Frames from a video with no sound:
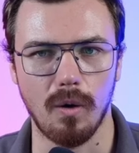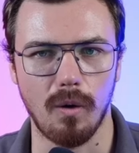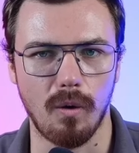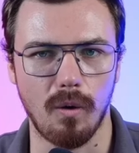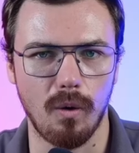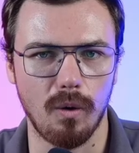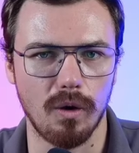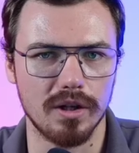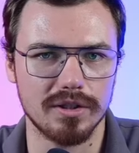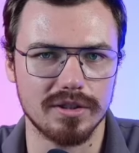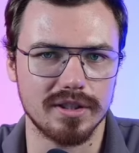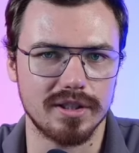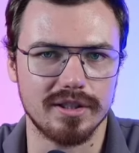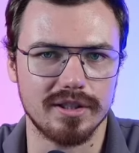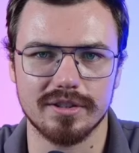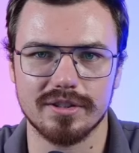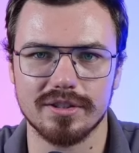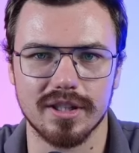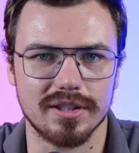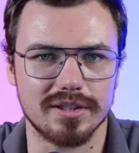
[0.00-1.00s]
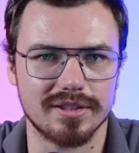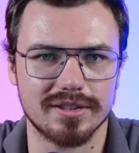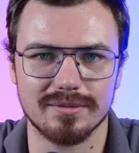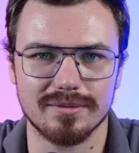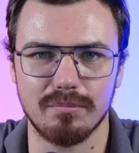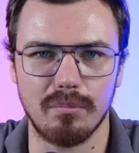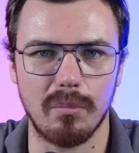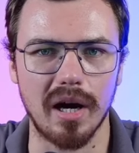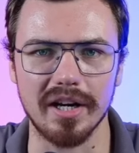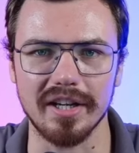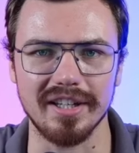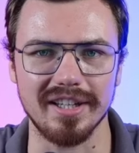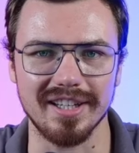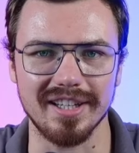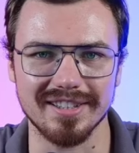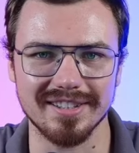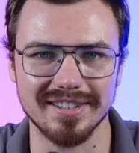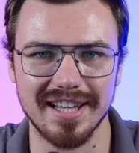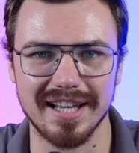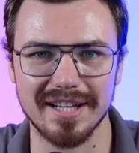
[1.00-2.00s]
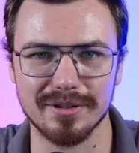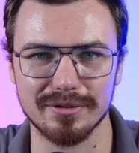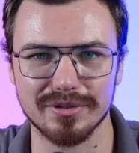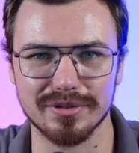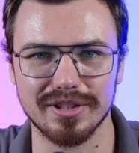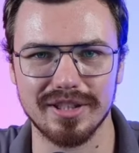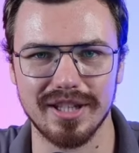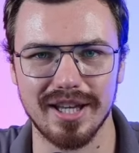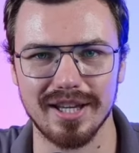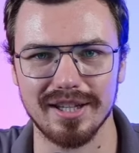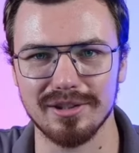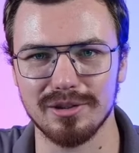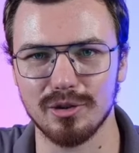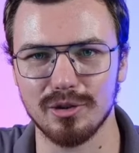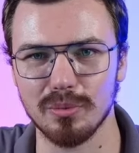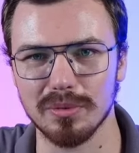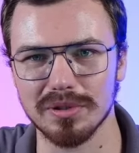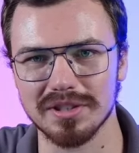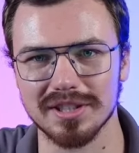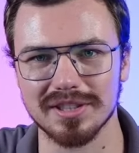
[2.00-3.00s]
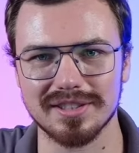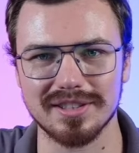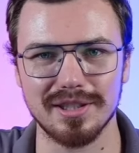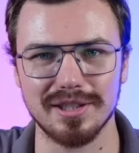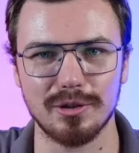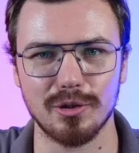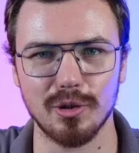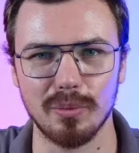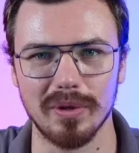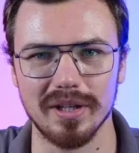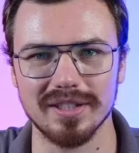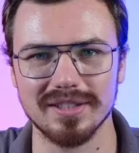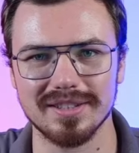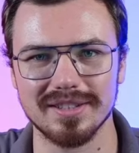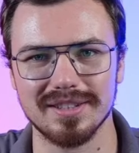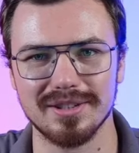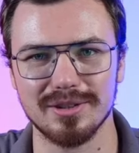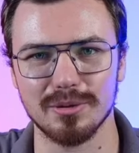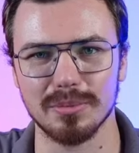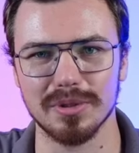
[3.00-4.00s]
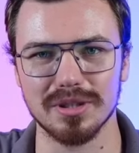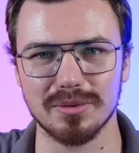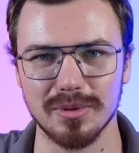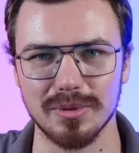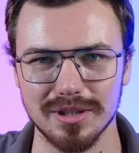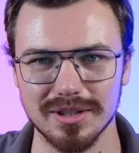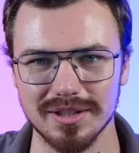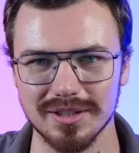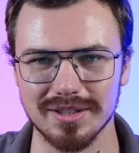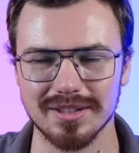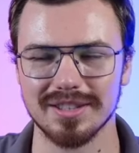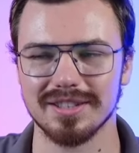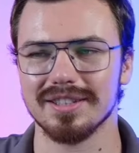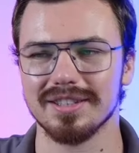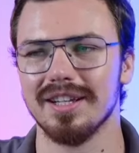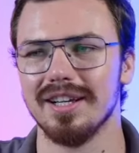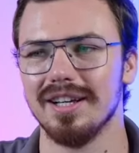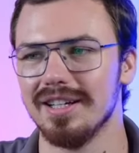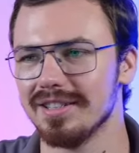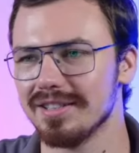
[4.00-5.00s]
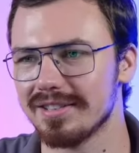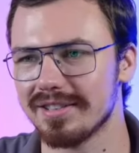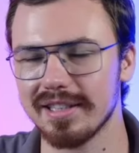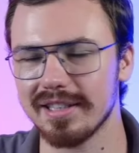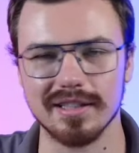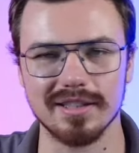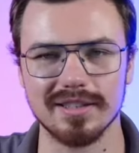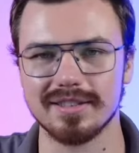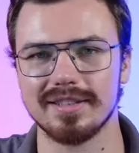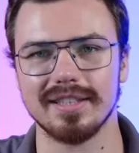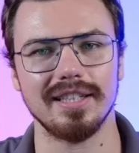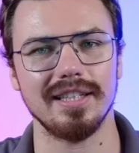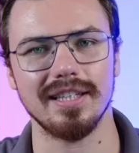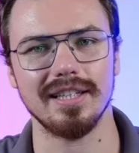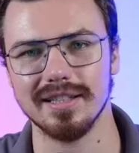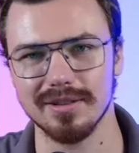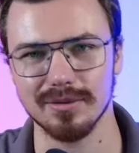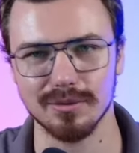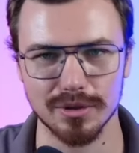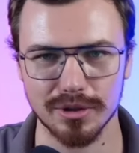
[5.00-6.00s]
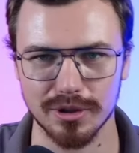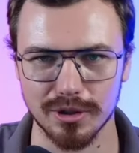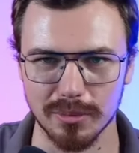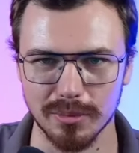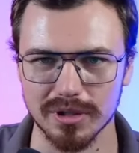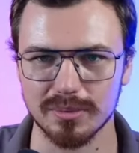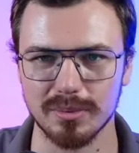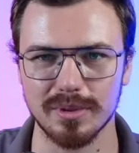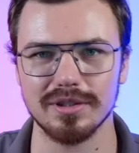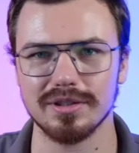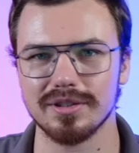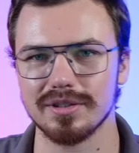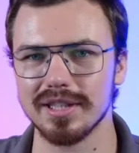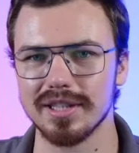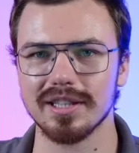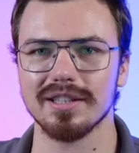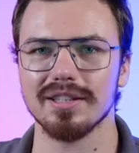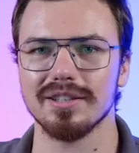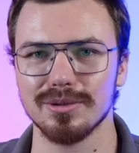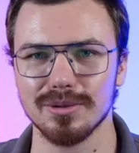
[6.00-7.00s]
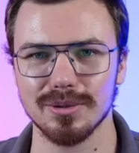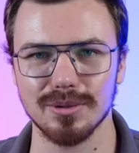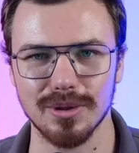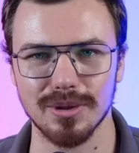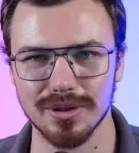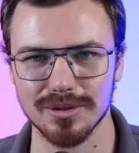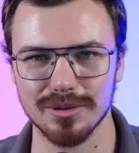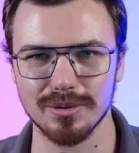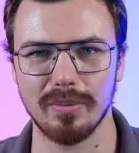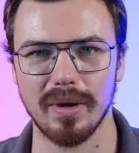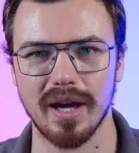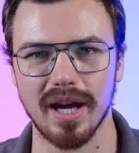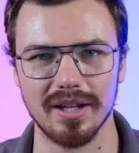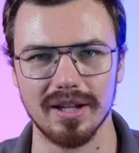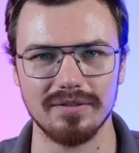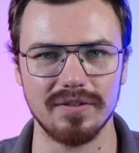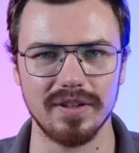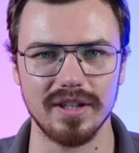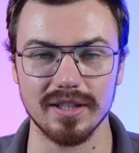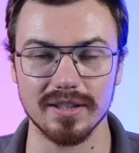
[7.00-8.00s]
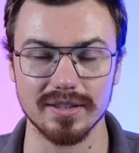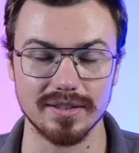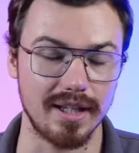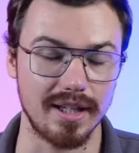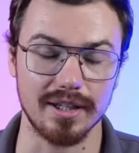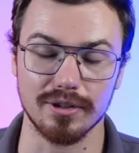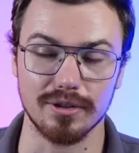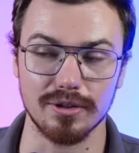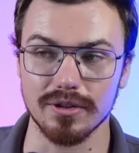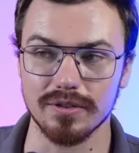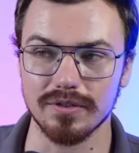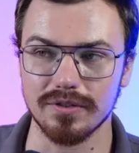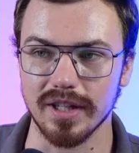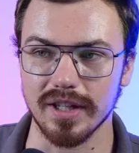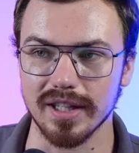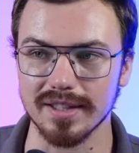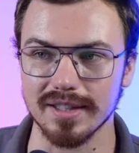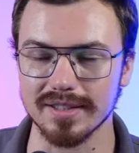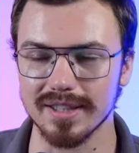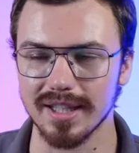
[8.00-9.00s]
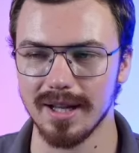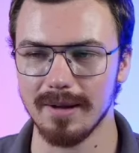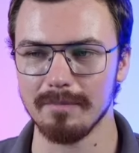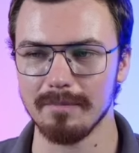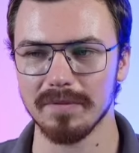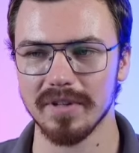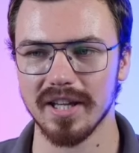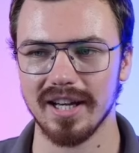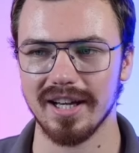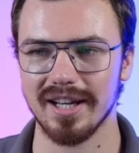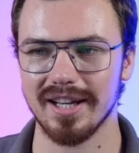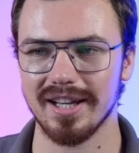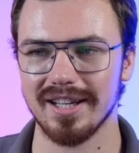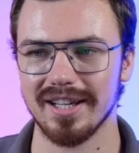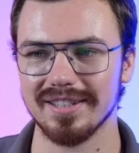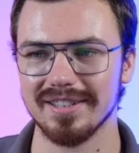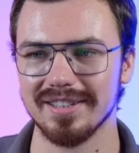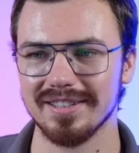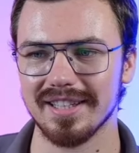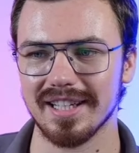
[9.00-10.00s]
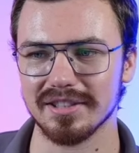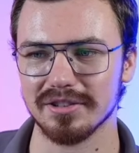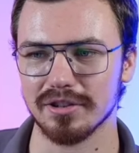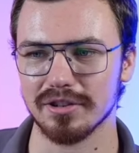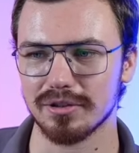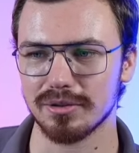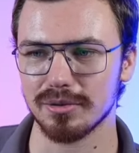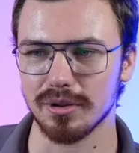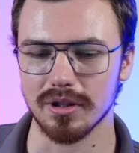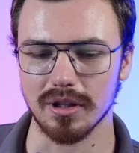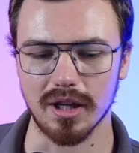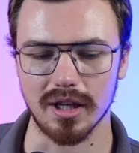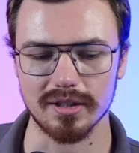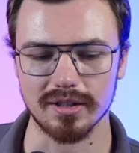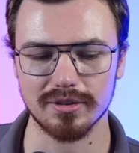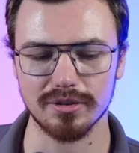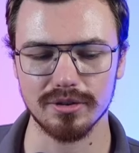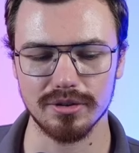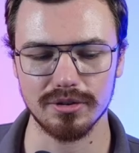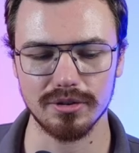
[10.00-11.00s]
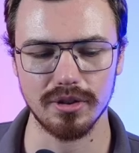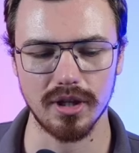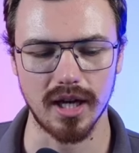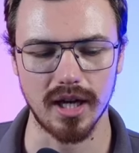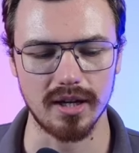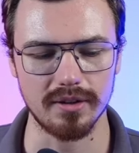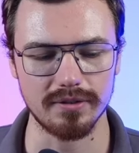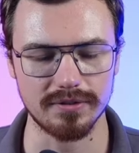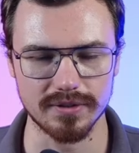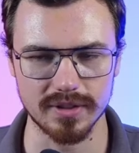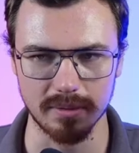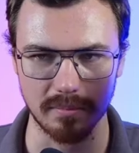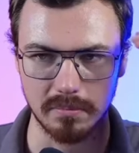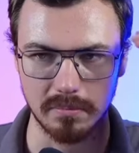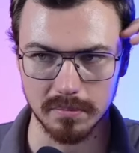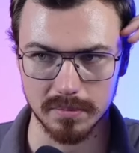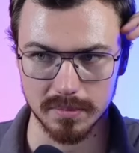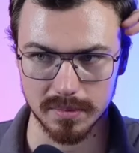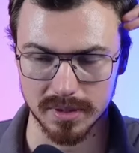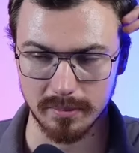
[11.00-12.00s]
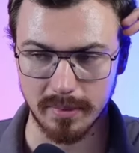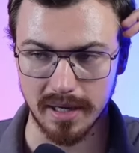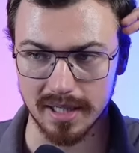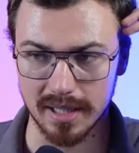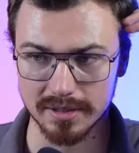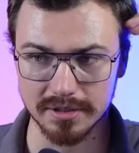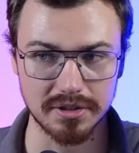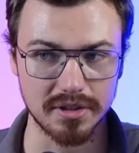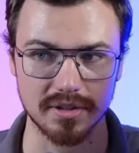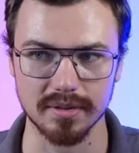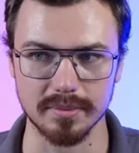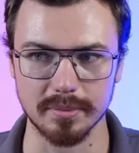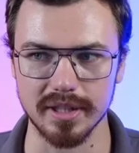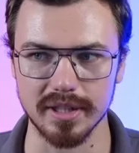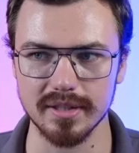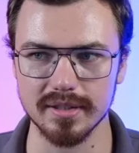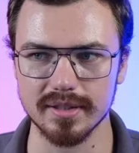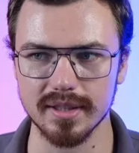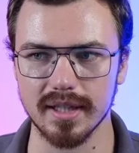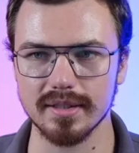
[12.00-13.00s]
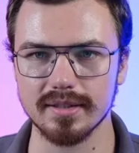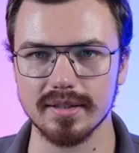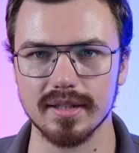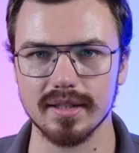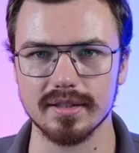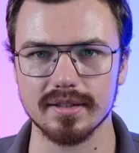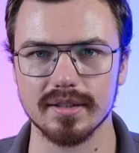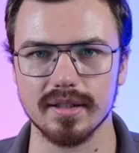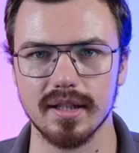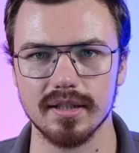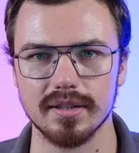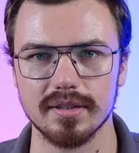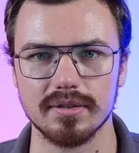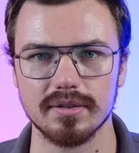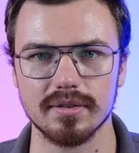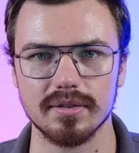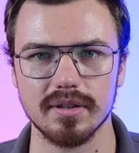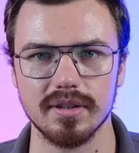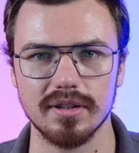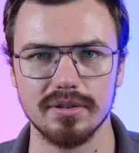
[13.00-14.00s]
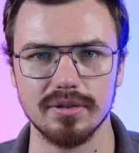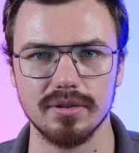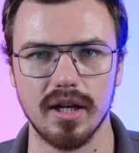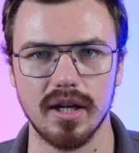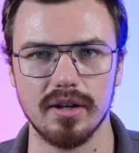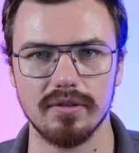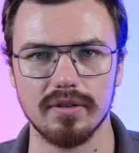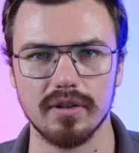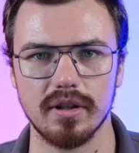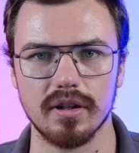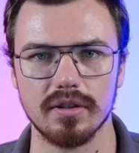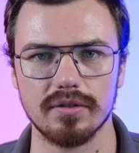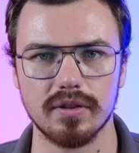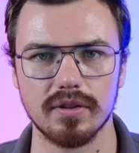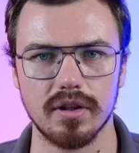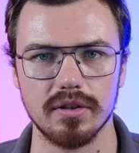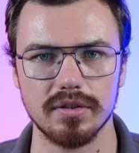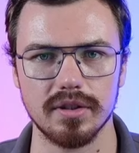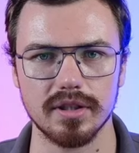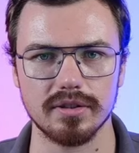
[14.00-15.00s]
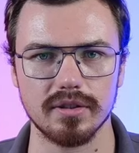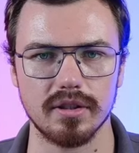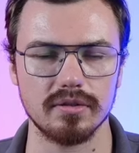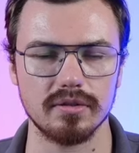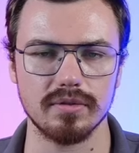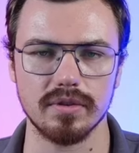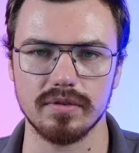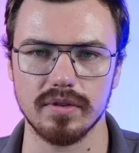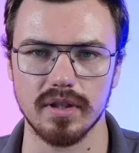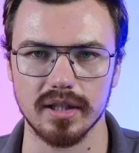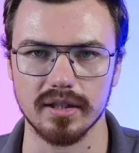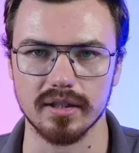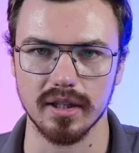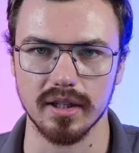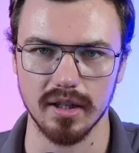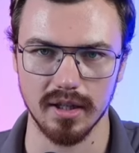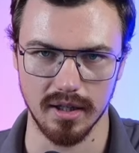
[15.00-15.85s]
Or is it just money in the end of the day and humans are still humans and humans will uh, still steal, humans will still do, do bad things and good things uh, and it does not do a lot. Do, do you have some, some answers or some insights as, as you have a lot of context also with like